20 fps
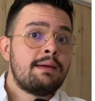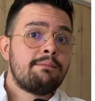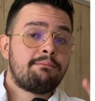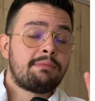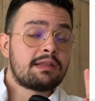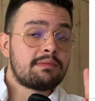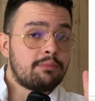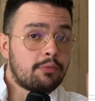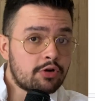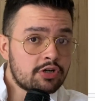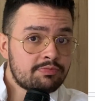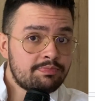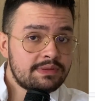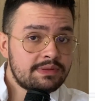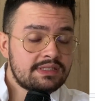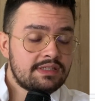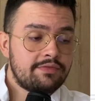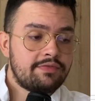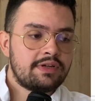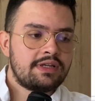But more
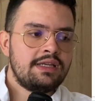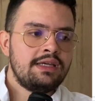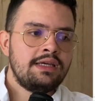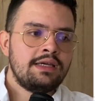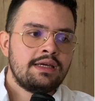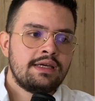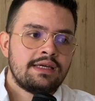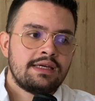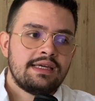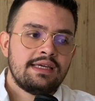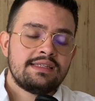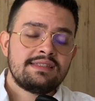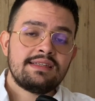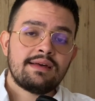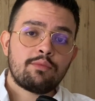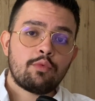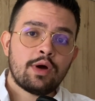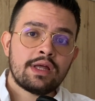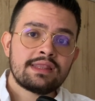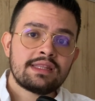specifically, is the
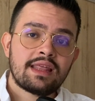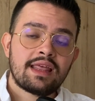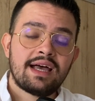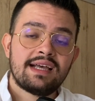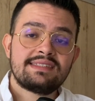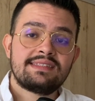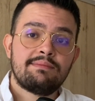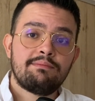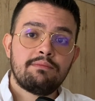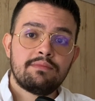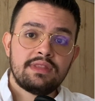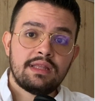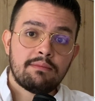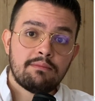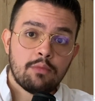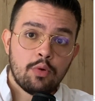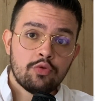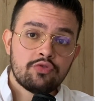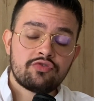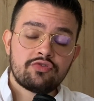one that has the
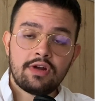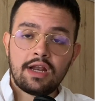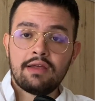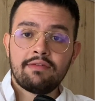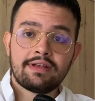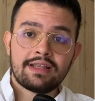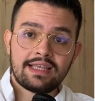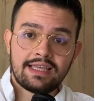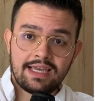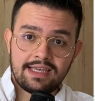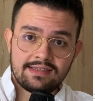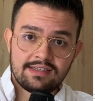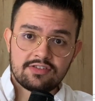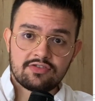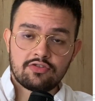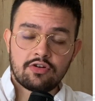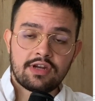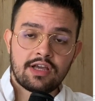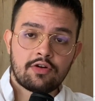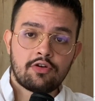most relevant case
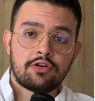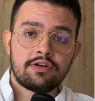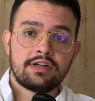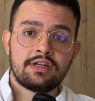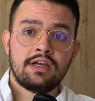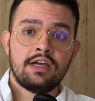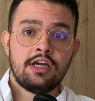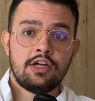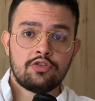study according